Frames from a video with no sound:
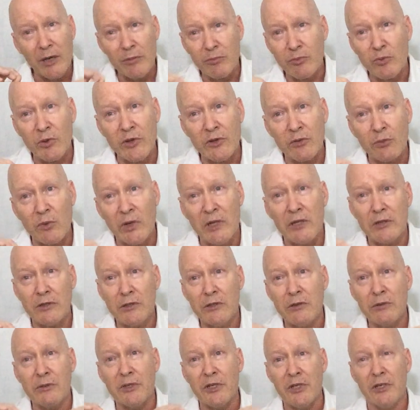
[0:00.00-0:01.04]
up with what
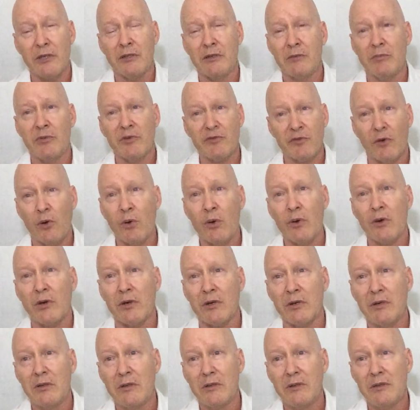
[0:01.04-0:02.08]
you did before
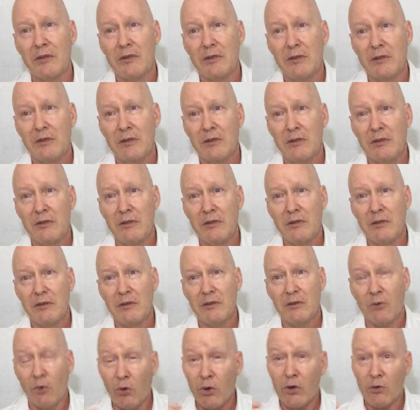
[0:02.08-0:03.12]

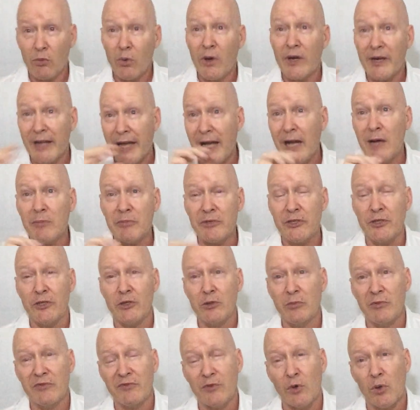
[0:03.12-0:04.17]
or what happened to
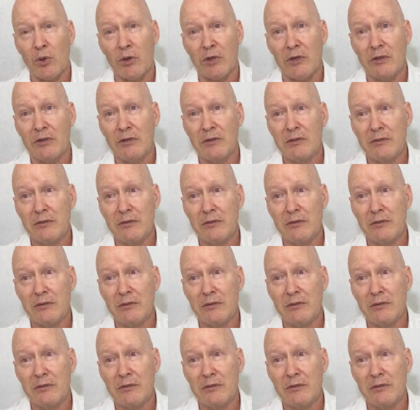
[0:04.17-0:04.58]
you before.